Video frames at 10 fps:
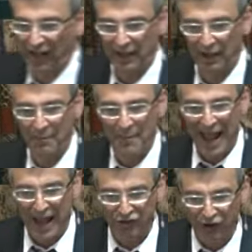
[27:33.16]
as I can
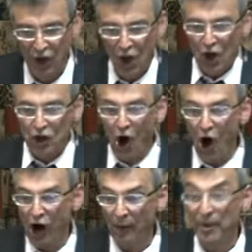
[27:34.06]
imagine
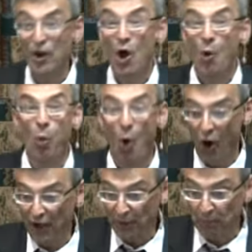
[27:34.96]
carbon,
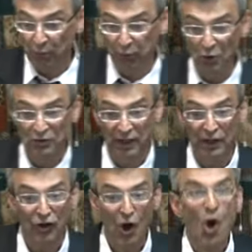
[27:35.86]
water,
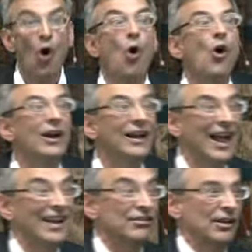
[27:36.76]
proteins
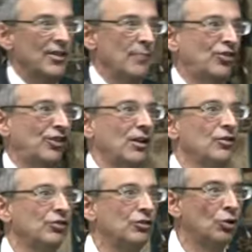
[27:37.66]
organizing
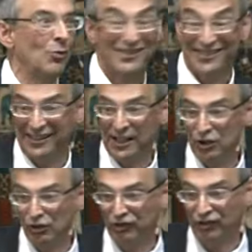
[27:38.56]
themselves into a
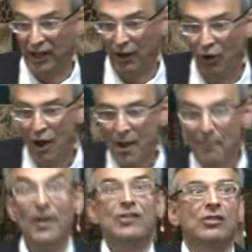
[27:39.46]
single cell,
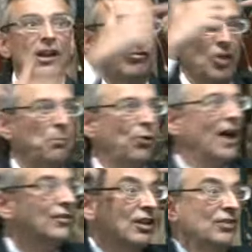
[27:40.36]
much less the
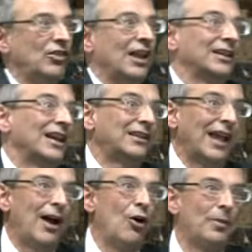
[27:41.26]
process that
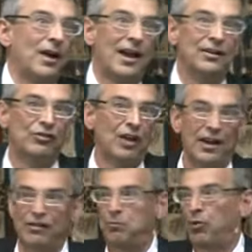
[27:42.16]
led to Albert
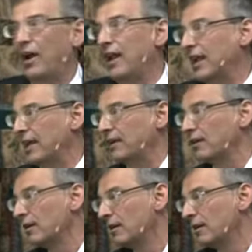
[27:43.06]
Einstein's brain.